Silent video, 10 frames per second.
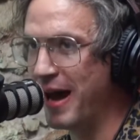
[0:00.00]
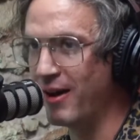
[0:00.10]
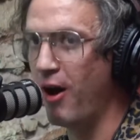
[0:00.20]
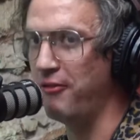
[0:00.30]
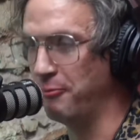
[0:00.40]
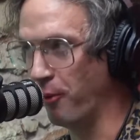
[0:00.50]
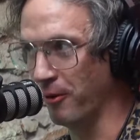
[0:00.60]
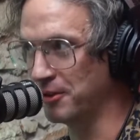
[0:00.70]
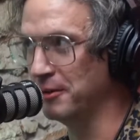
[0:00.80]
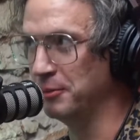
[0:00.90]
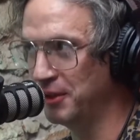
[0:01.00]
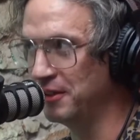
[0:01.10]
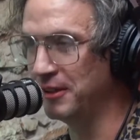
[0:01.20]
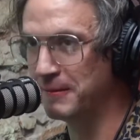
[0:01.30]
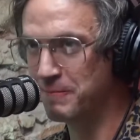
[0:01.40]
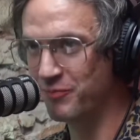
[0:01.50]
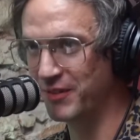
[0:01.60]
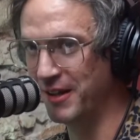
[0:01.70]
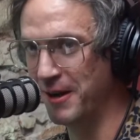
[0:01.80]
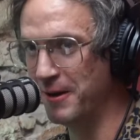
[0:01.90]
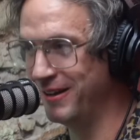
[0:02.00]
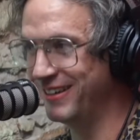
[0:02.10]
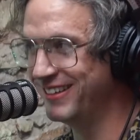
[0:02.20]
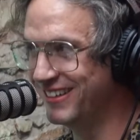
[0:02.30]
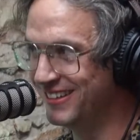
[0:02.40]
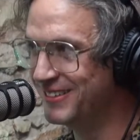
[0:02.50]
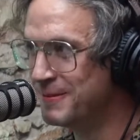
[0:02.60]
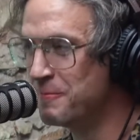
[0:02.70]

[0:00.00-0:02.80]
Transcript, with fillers: off board completely. Right. You know? Right.